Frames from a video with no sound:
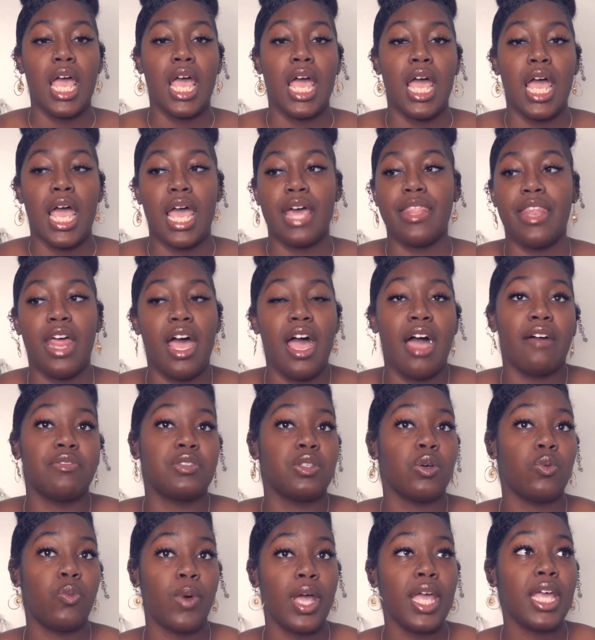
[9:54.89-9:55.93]
and I have
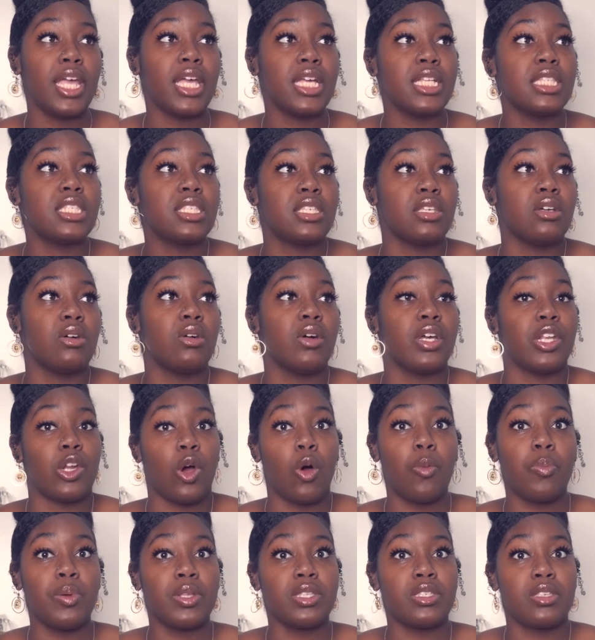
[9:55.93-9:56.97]
to wait until it
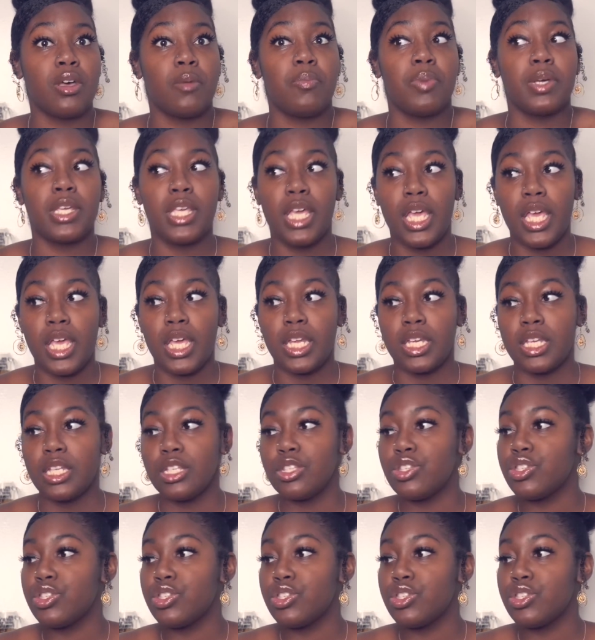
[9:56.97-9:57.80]
opens up again.